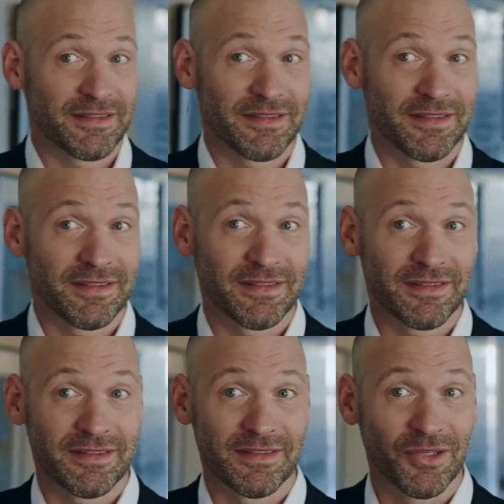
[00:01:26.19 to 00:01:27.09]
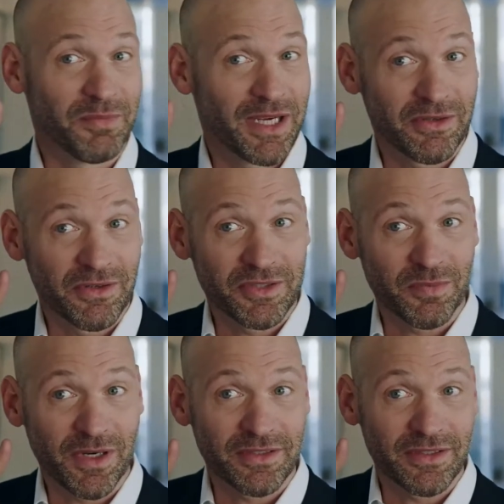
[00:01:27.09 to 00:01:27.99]
meet Michael Thomas Aquinas
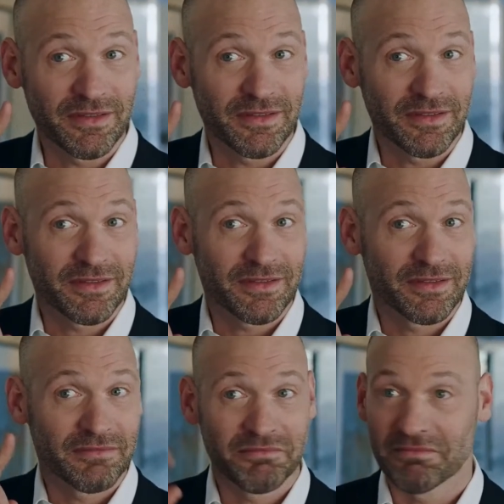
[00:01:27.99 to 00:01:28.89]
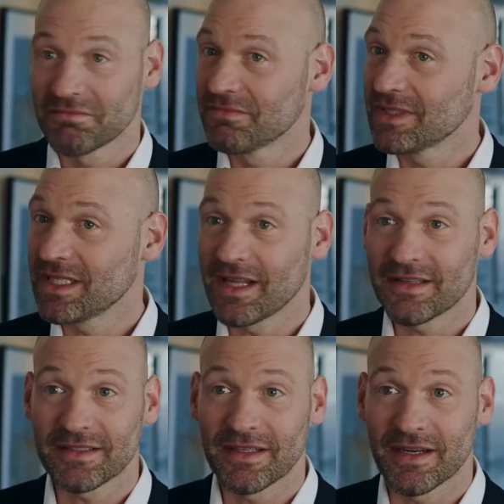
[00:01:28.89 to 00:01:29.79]
Prince, the other deca
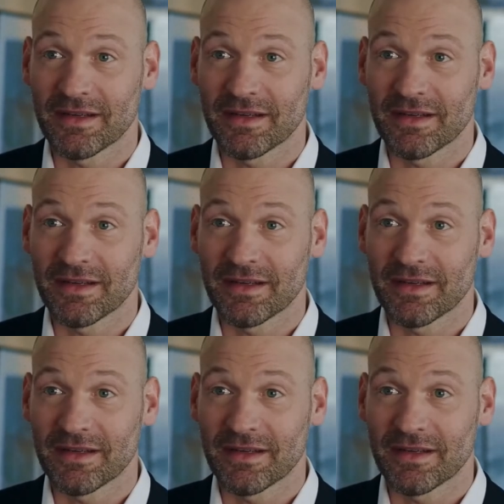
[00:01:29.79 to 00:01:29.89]
billionaire.